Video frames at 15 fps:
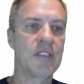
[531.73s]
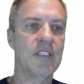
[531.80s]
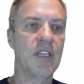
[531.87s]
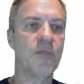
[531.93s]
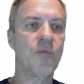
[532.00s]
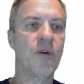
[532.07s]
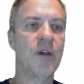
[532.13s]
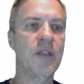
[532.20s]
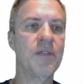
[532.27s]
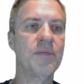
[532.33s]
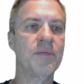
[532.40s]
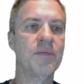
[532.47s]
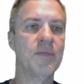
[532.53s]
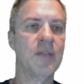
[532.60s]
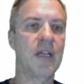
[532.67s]
Same
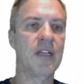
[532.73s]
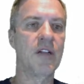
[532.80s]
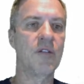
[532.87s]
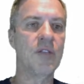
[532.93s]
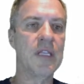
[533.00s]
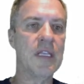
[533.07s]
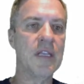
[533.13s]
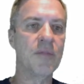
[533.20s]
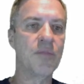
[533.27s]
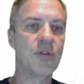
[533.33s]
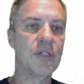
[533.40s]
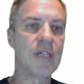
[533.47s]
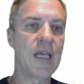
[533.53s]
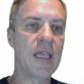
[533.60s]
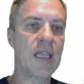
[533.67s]
way, I know the
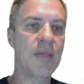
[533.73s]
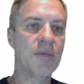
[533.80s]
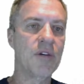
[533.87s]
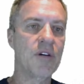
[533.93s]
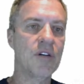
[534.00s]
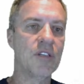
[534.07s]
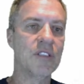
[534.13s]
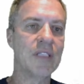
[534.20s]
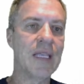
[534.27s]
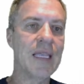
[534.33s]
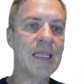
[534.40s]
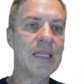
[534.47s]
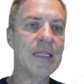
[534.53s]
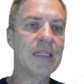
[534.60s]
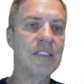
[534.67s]
input diameter is
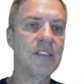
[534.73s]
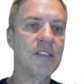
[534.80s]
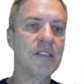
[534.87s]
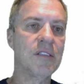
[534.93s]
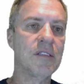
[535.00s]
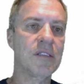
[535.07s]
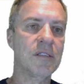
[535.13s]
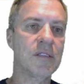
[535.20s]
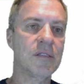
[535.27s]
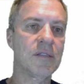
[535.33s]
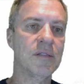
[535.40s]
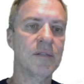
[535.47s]
8 inches.